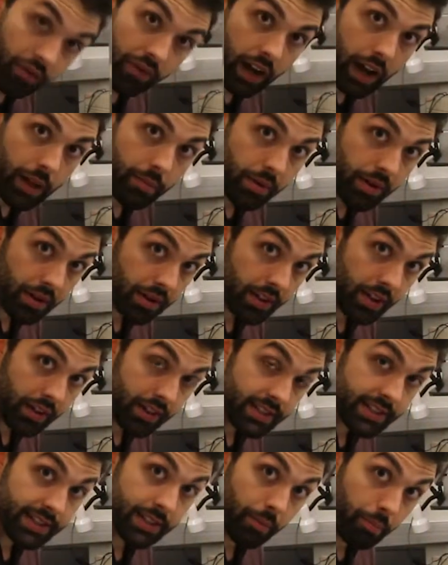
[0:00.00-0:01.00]
fiber, there
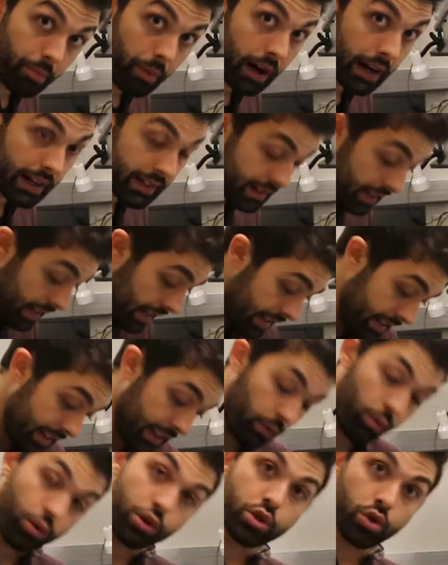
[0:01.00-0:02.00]
is the part that
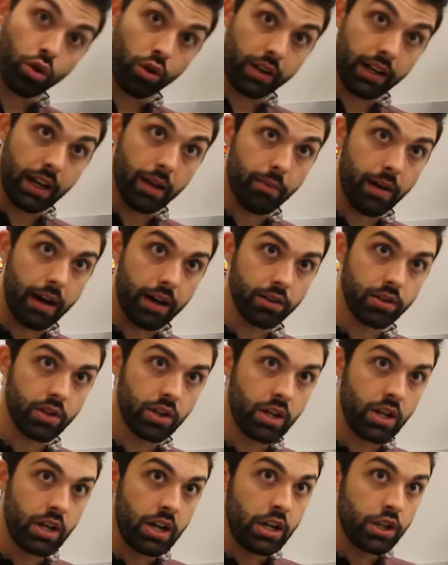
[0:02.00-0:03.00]
I was talking about.
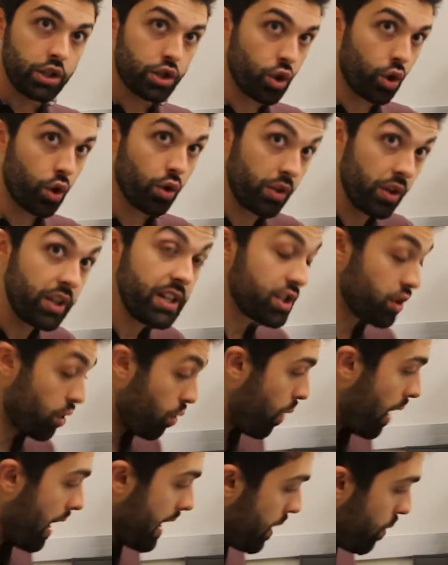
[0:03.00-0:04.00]
So the reason
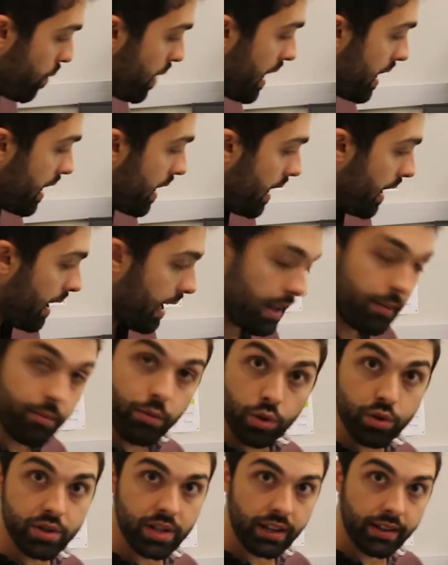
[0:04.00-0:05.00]
why I'm
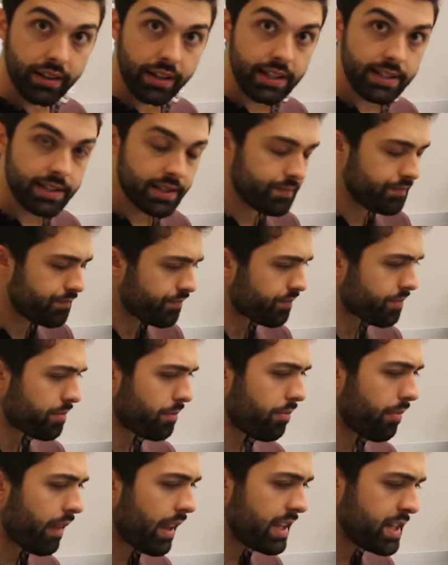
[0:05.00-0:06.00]
using this
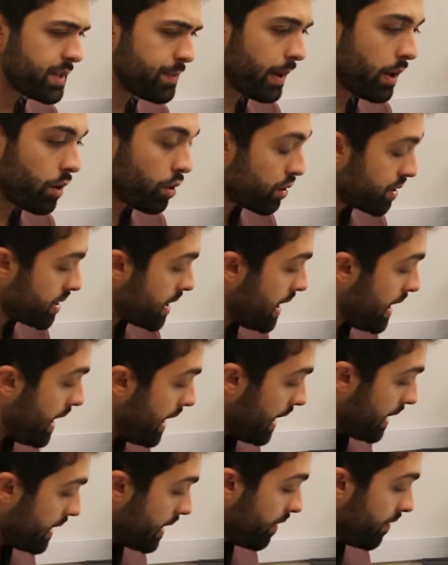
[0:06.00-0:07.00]
is because
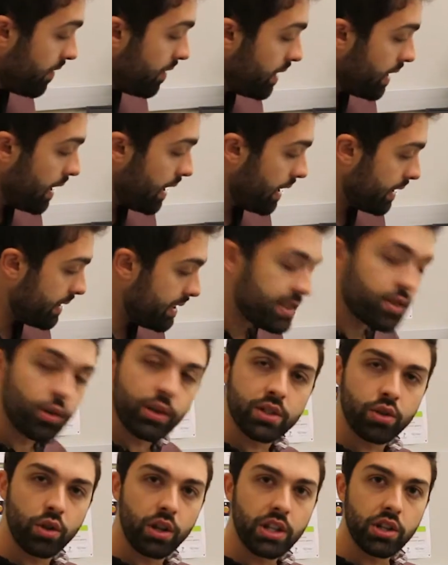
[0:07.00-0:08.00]
this
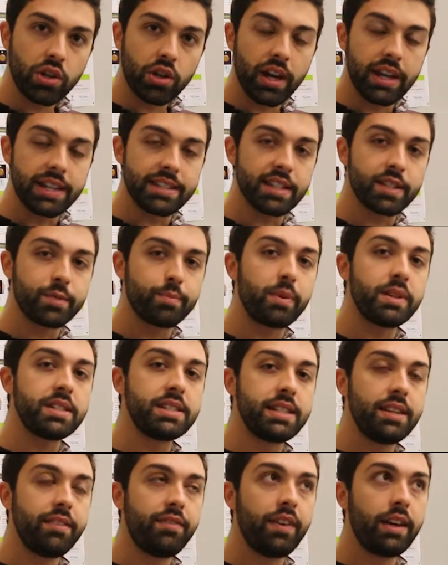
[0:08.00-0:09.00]
resonator has a
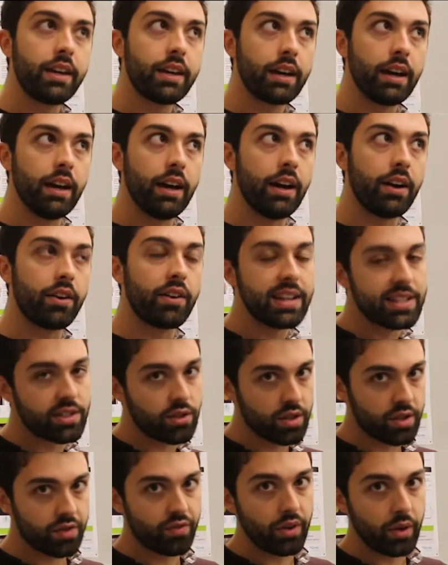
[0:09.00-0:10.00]
specific
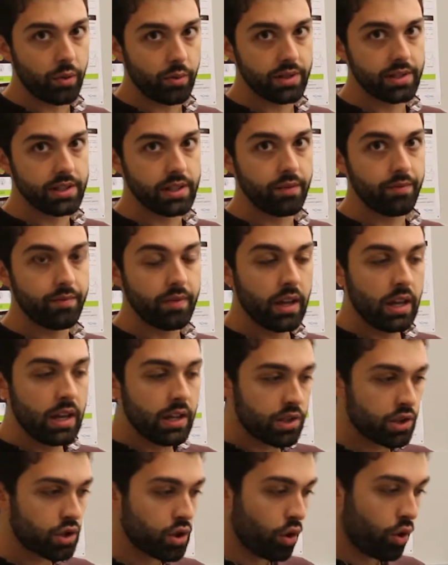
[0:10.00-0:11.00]
resonance frequency.
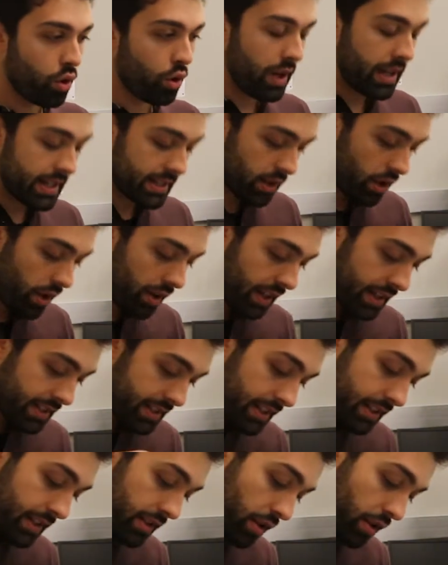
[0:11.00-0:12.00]
So as long as it